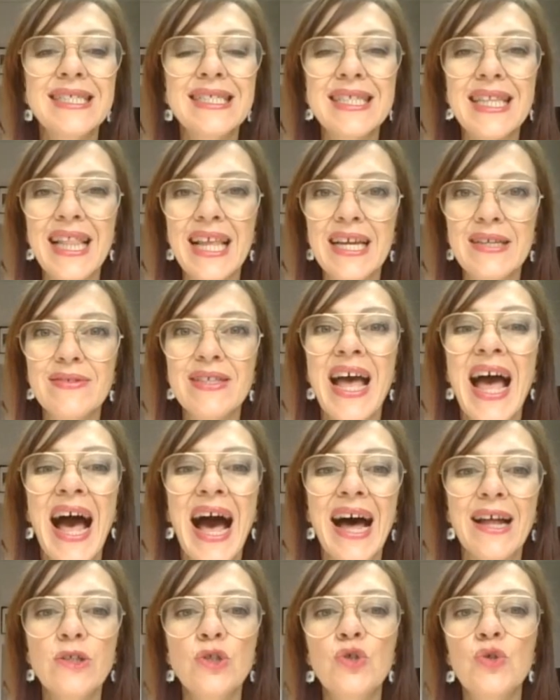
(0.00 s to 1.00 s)
slaves
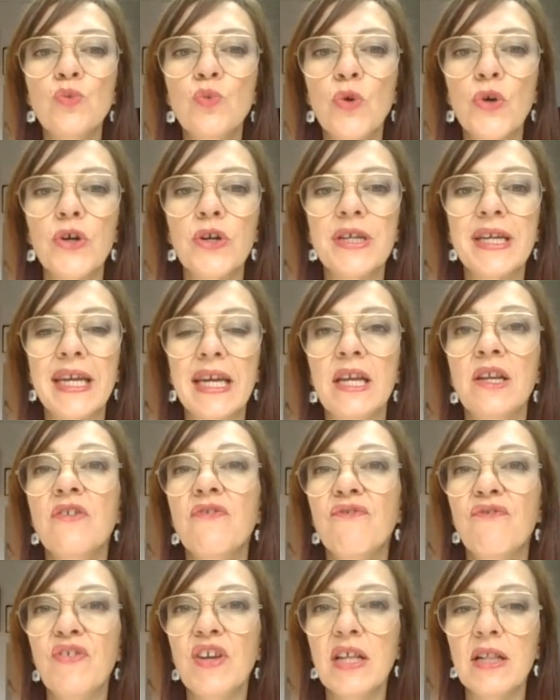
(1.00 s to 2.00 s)
had to work in
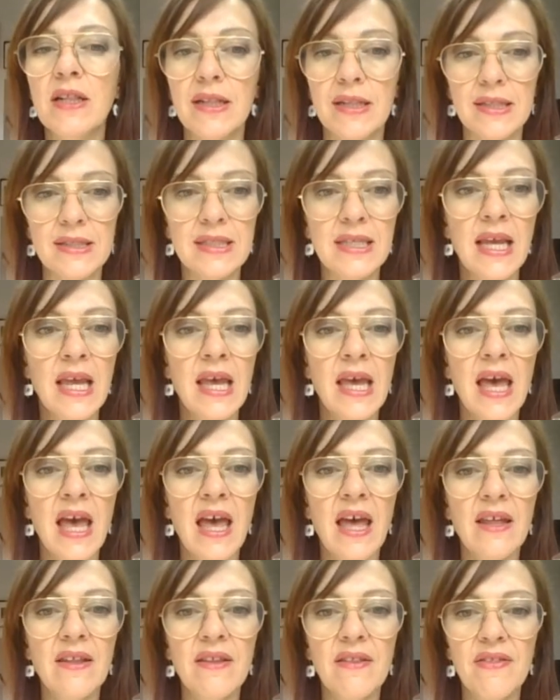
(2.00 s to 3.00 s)
fields
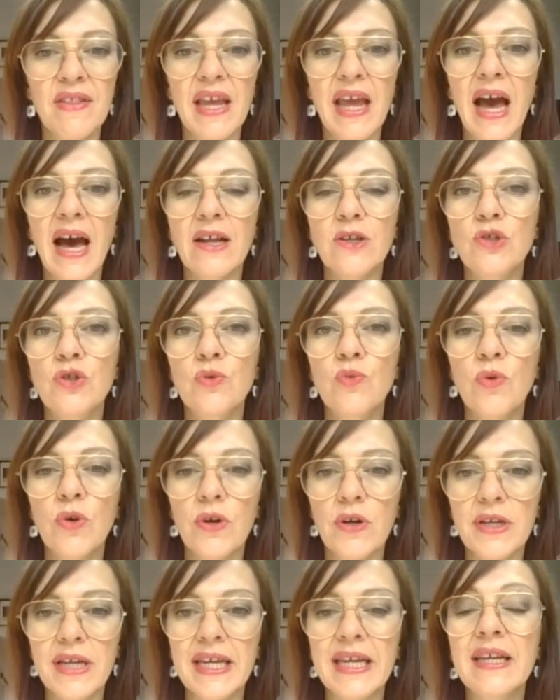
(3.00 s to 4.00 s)
and they had to
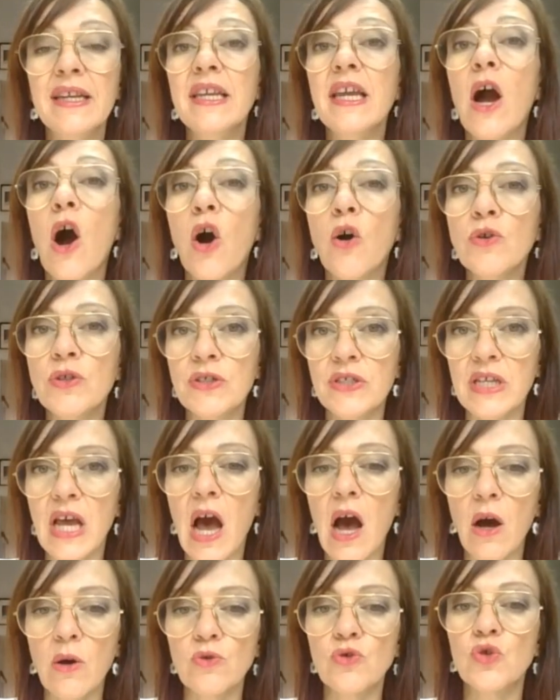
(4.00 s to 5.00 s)
work in the owner's
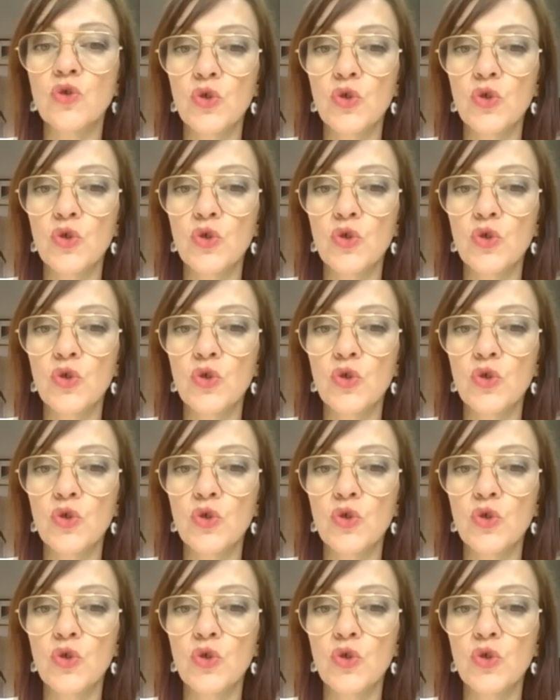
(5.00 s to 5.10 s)
house